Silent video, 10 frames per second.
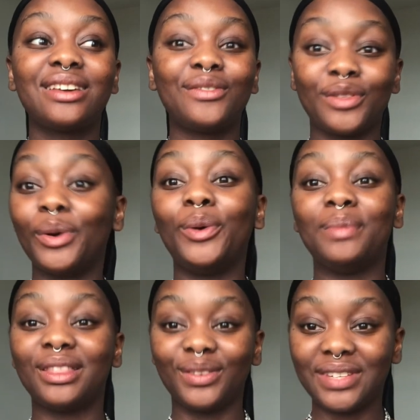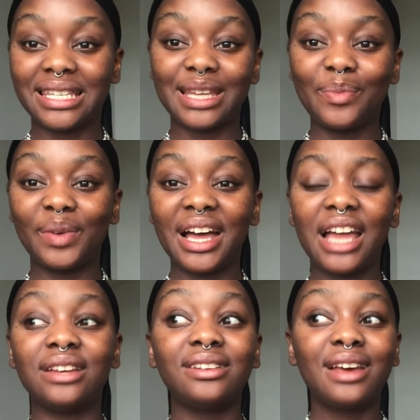for the whole month of December,
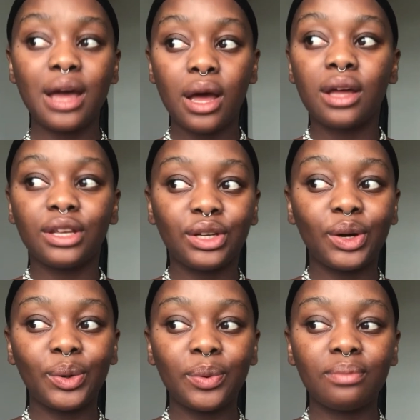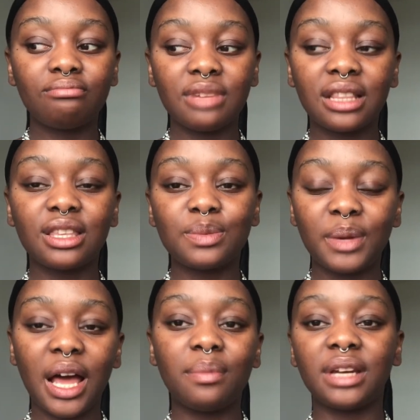and you know, let this
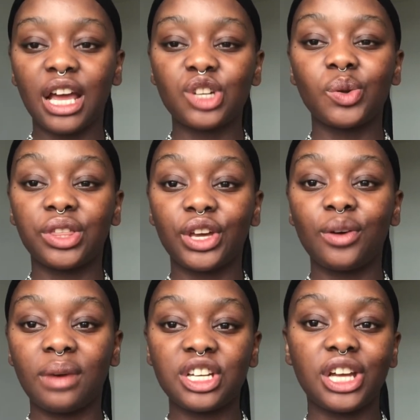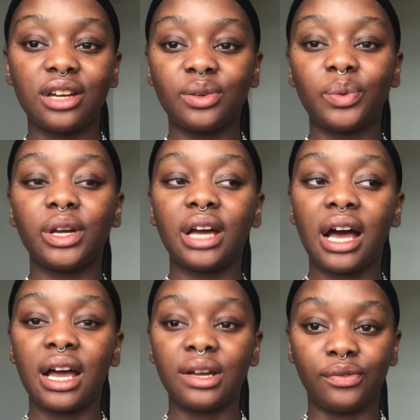become an actual thing on my channel where
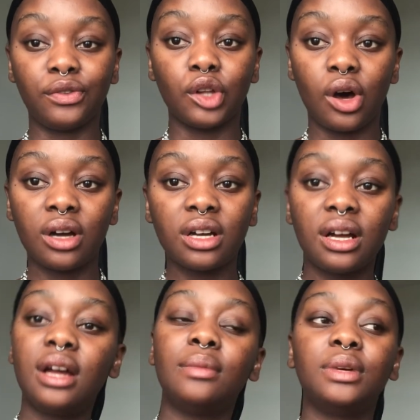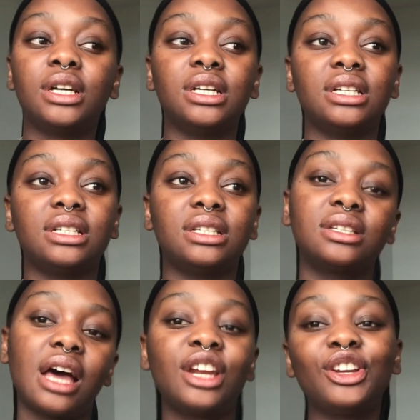I vlog, because
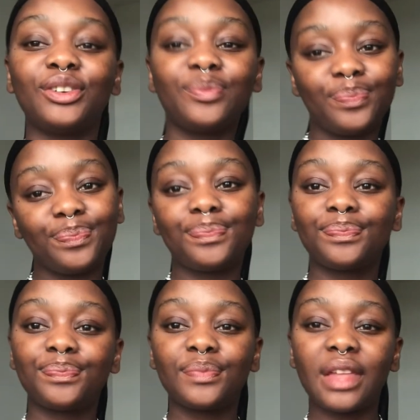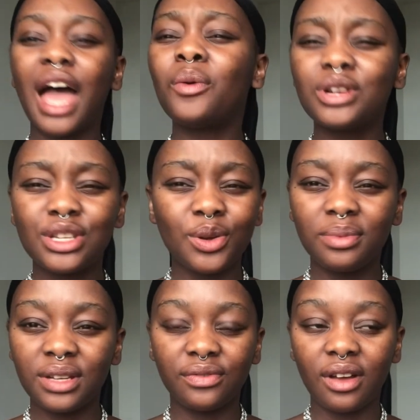I don't know, I watch so
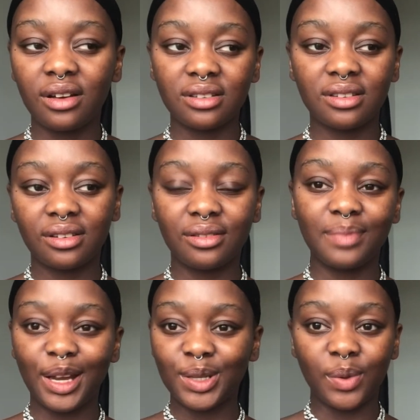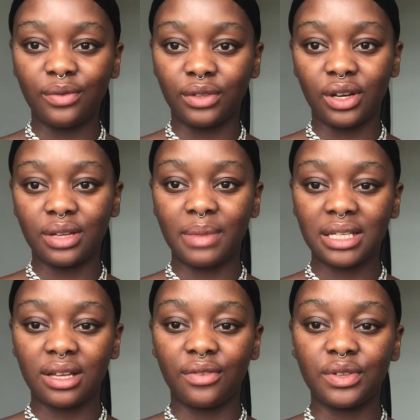many vlogs, so might as well vlog it
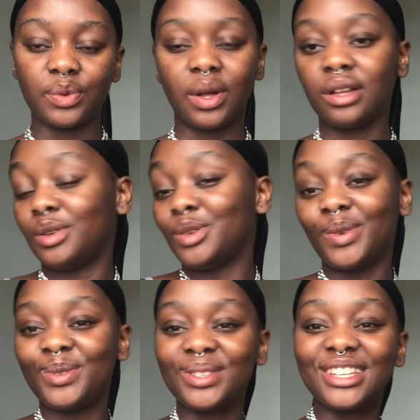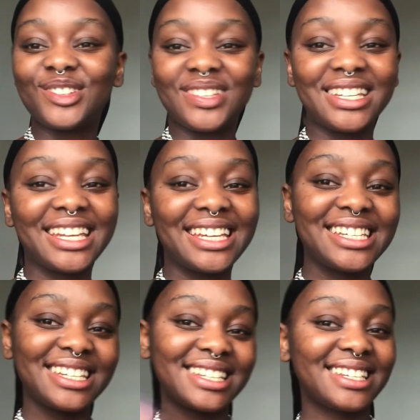myself as well, and anyone who's interested can
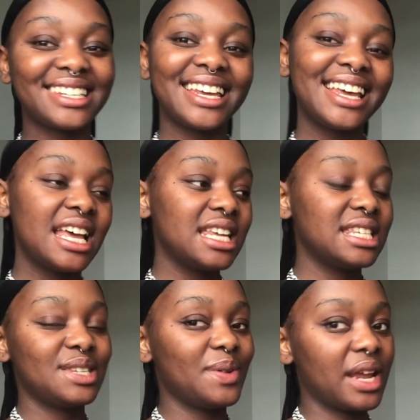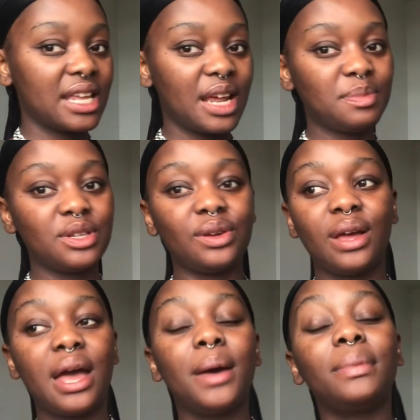just see what I get up to.
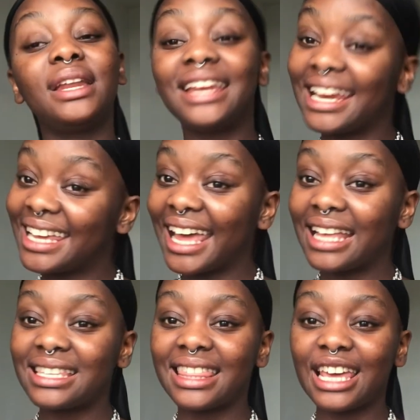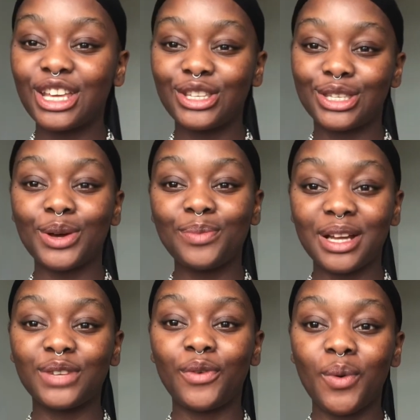But in any case, thank you so
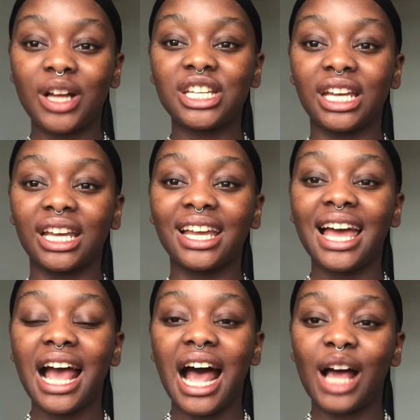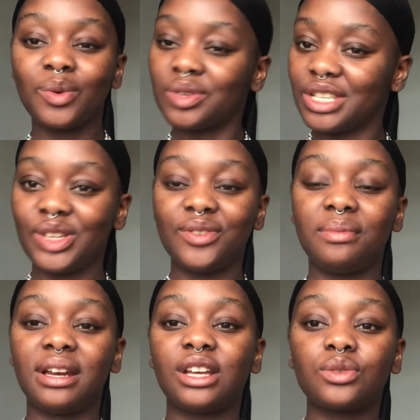much for watching. I will see you in my
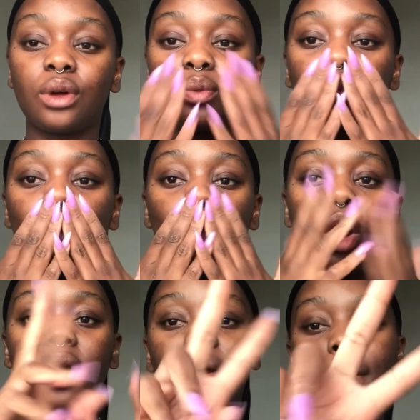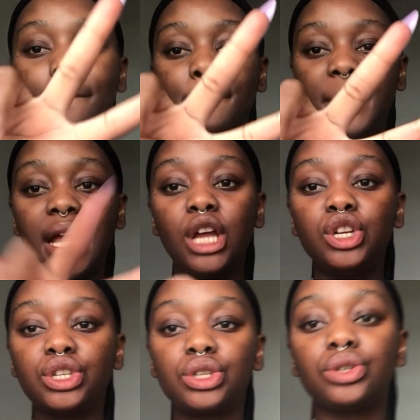next one. Mwah.
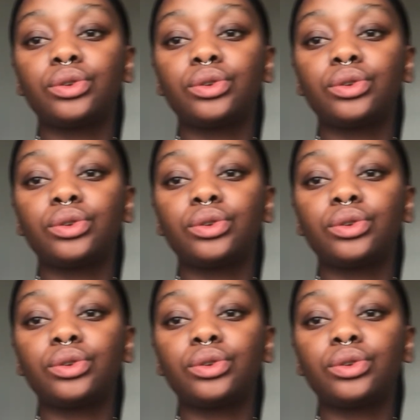Peace.